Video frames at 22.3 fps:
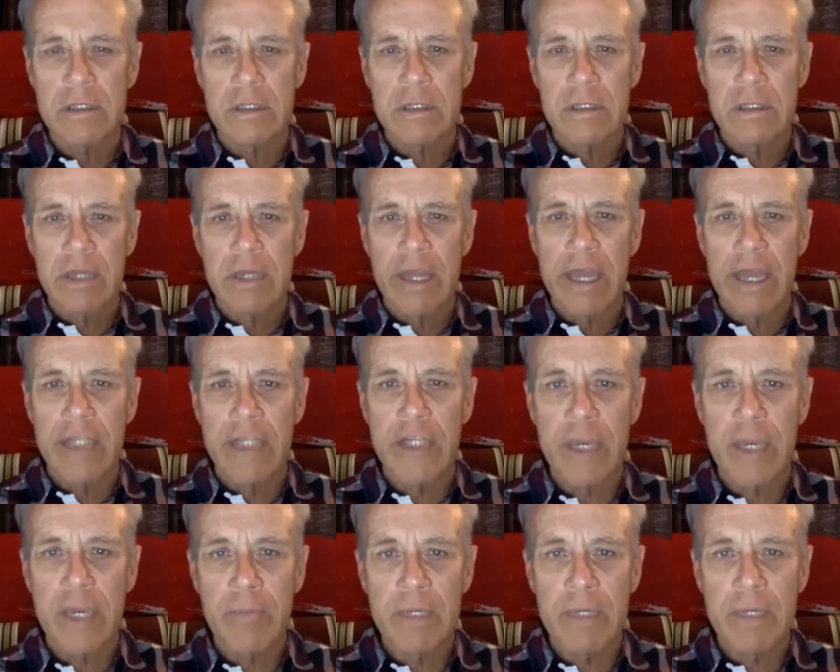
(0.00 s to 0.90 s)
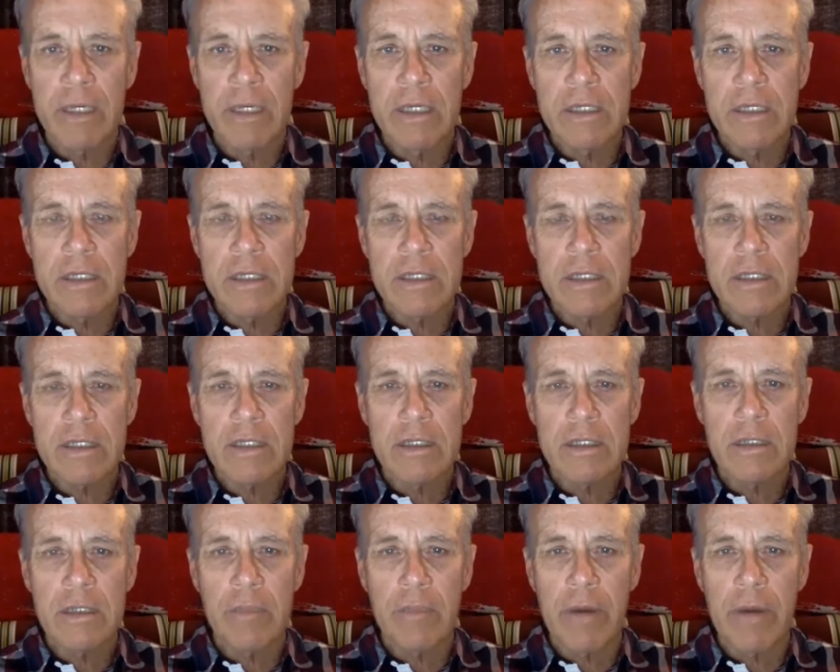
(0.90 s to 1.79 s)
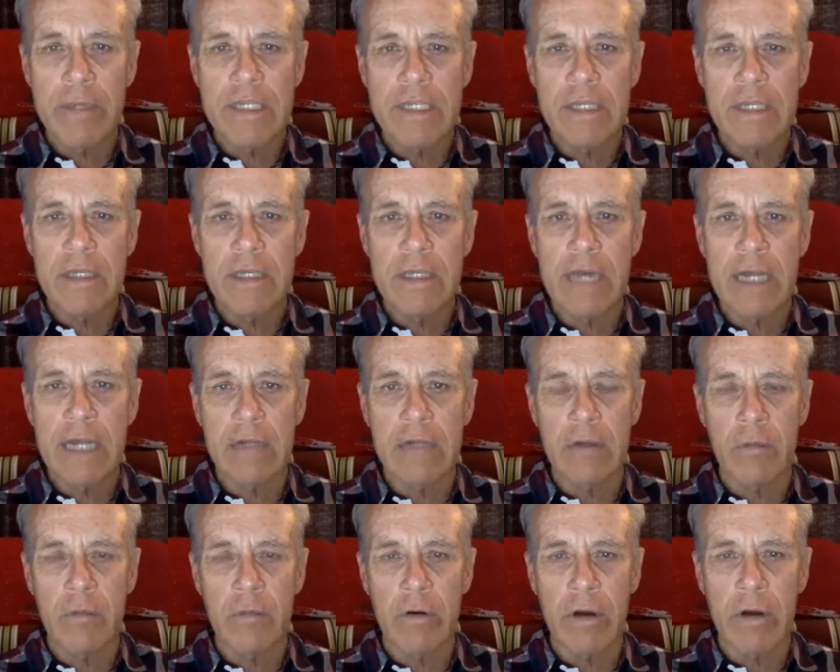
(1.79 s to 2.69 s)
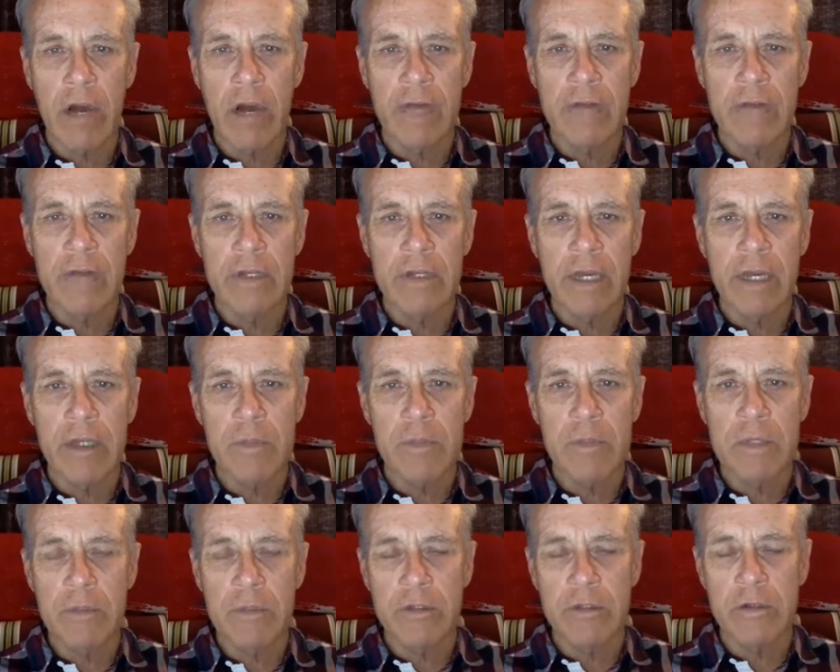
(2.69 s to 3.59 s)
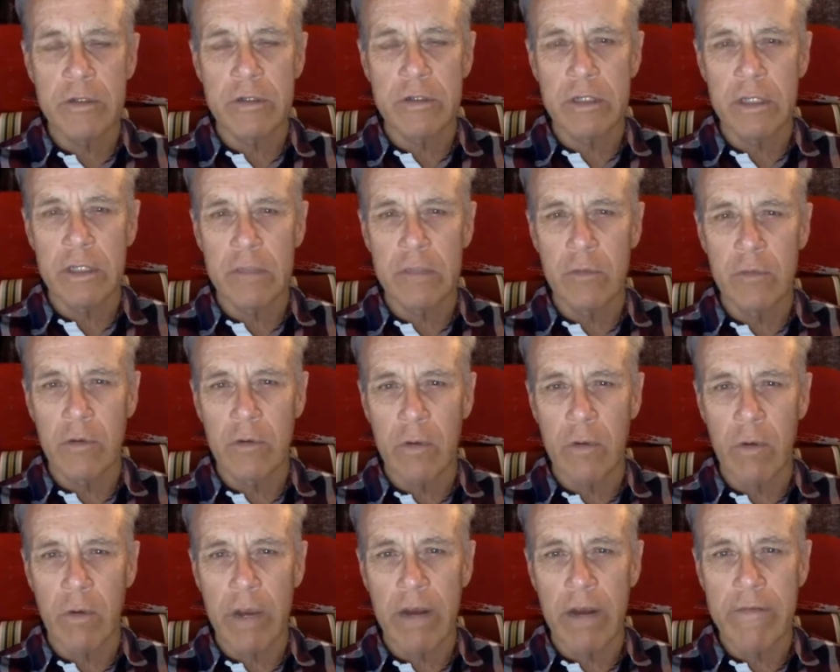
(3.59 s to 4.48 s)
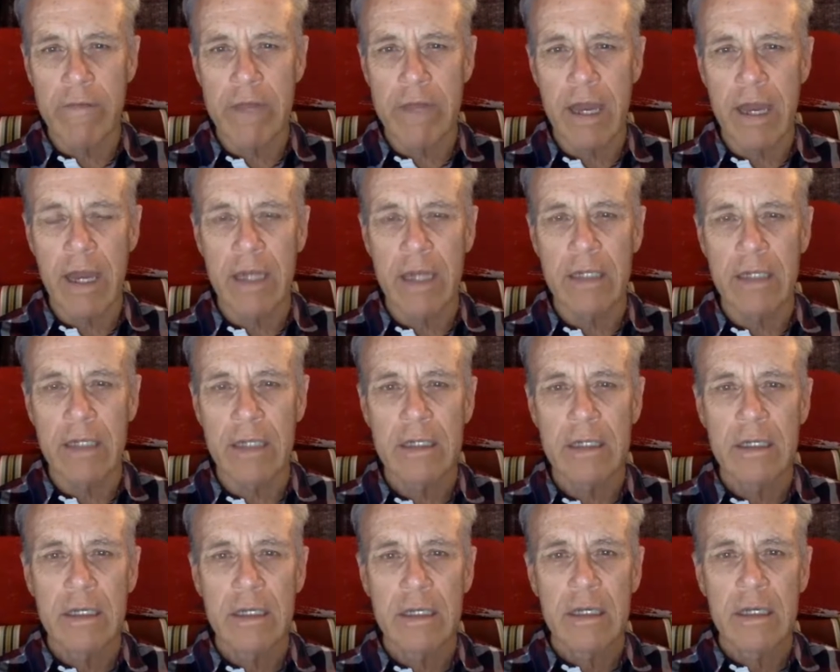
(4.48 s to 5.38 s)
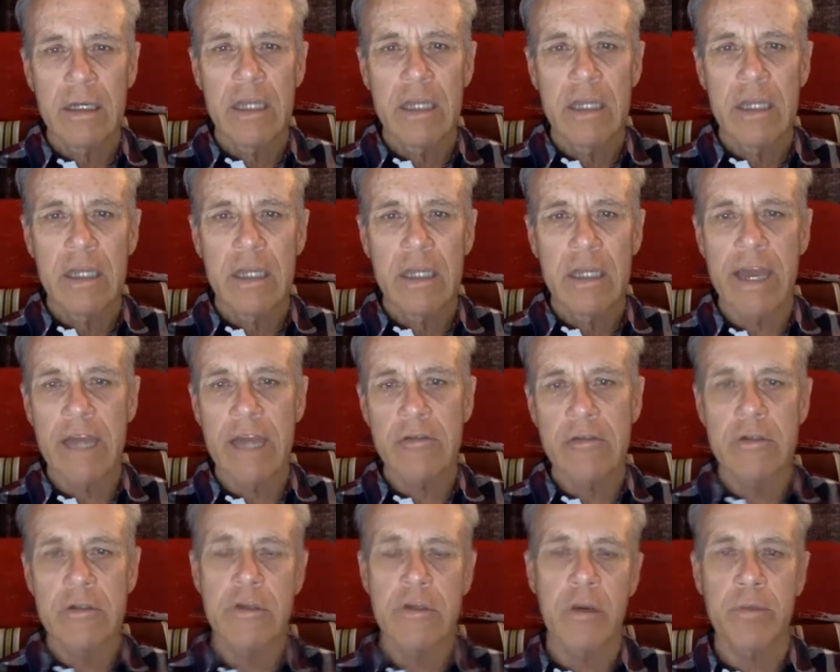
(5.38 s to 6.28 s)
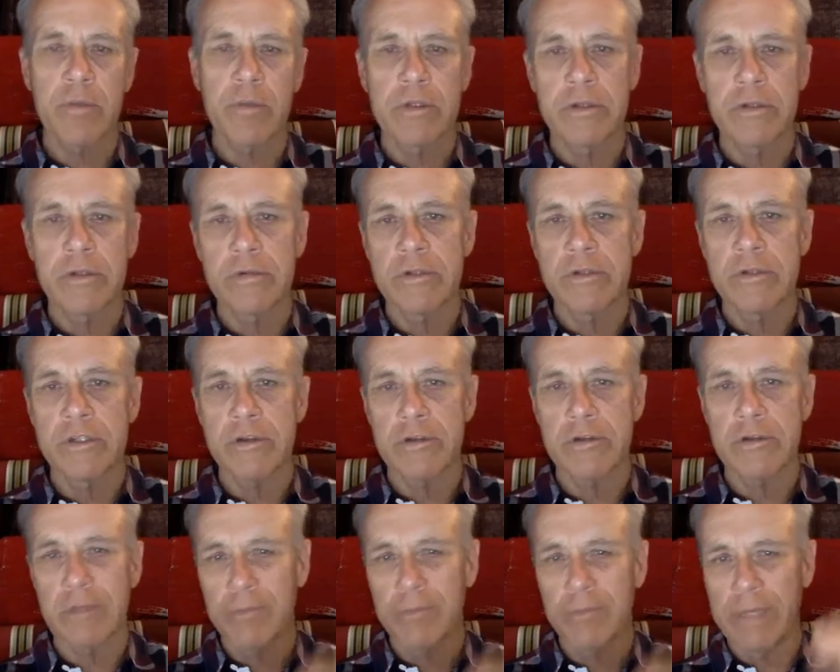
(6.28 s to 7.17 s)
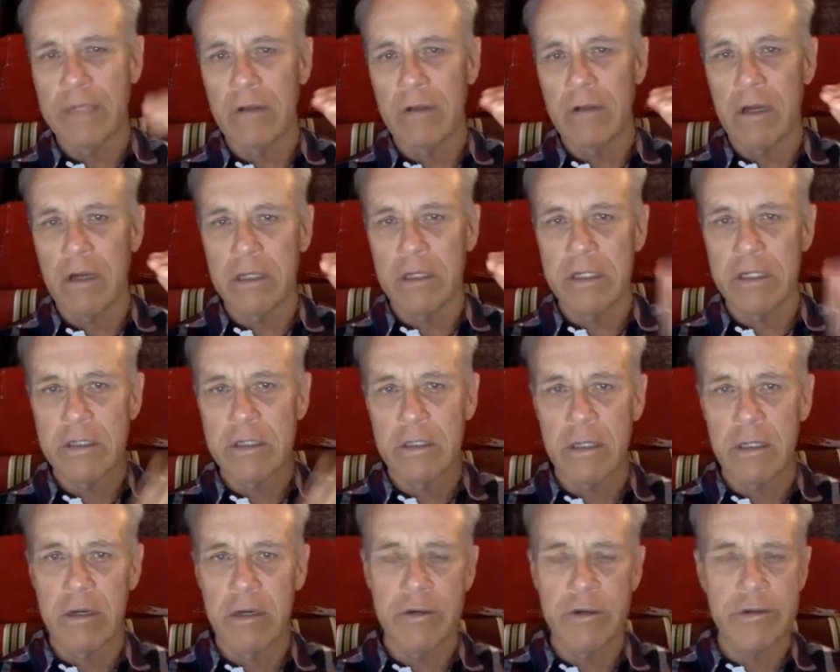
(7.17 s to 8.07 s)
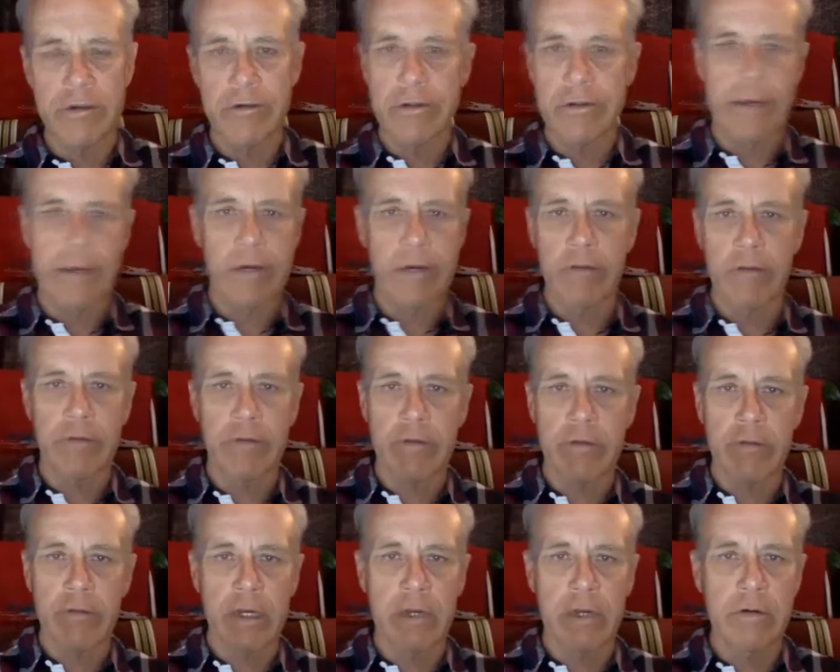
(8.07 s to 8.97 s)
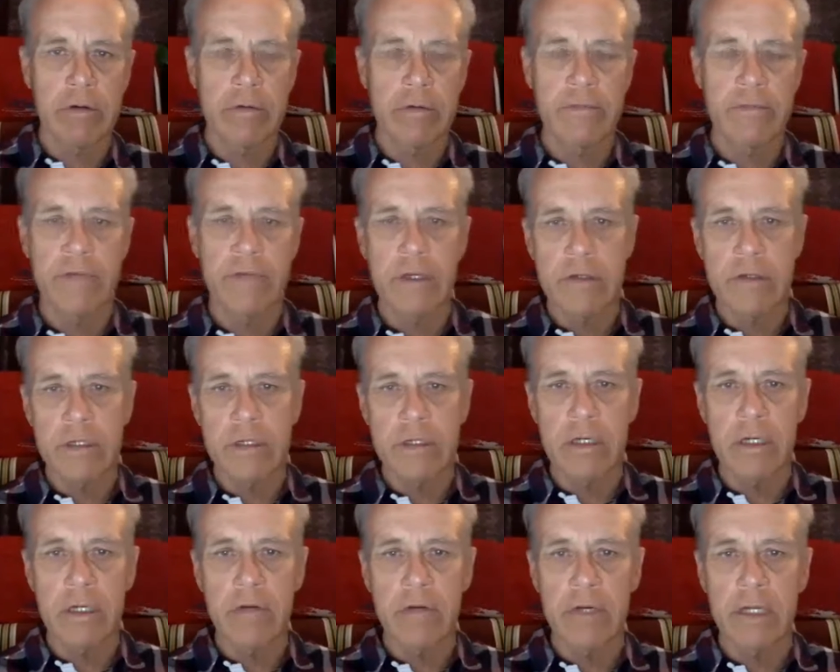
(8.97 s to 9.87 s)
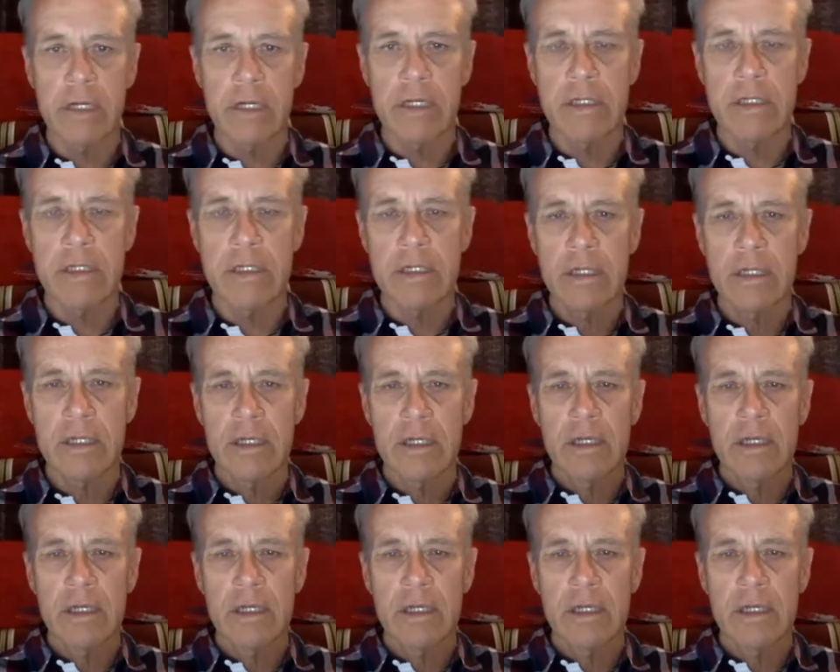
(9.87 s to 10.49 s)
HAPs. You'll probably see that a little more often now as people start to get more aware of that. And so the hazardous air pollutants, there's a big long list of those, and there's like over 300 VOC ingredients.